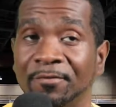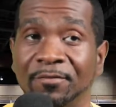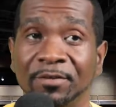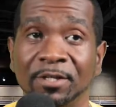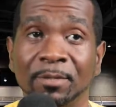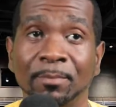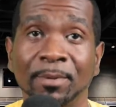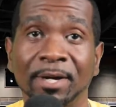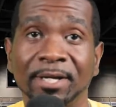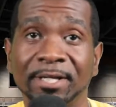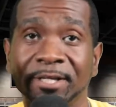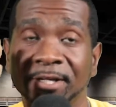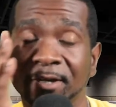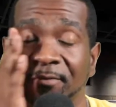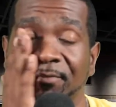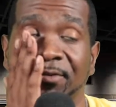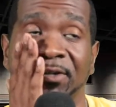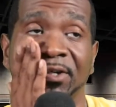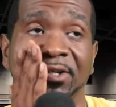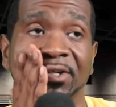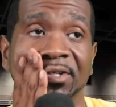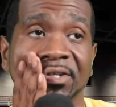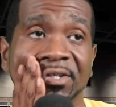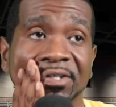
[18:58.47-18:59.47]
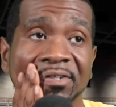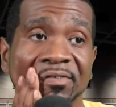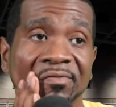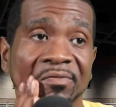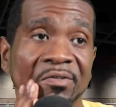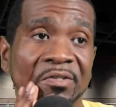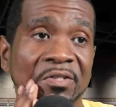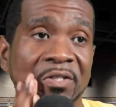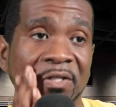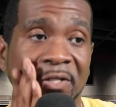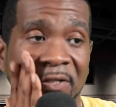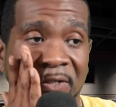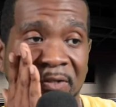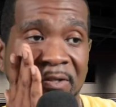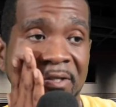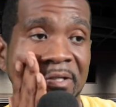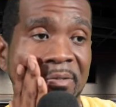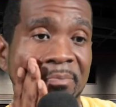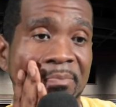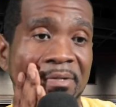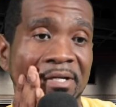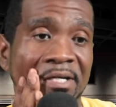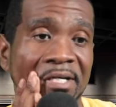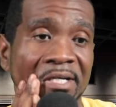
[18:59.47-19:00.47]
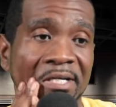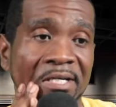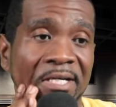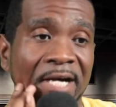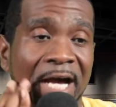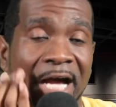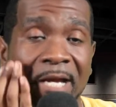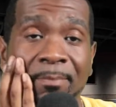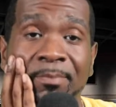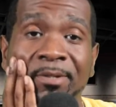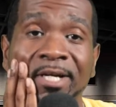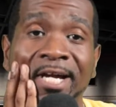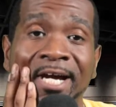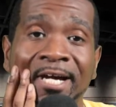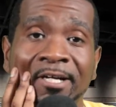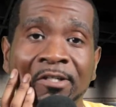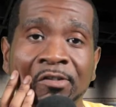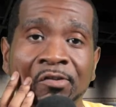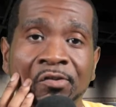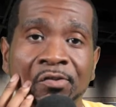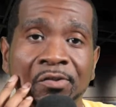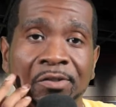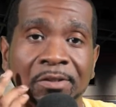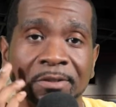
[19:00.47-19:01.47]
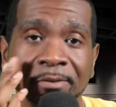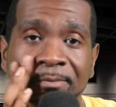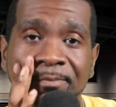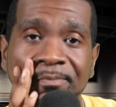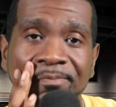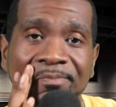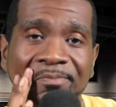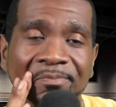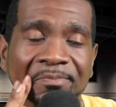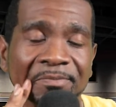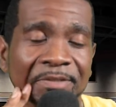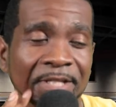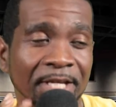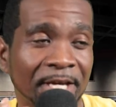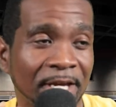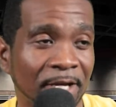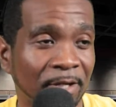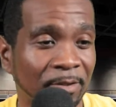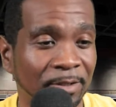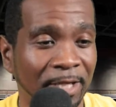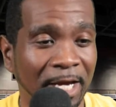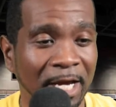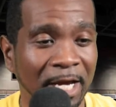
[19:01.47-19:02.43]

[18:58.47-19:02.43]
Have anybody ever heard of the term uh, hypochondria? Now,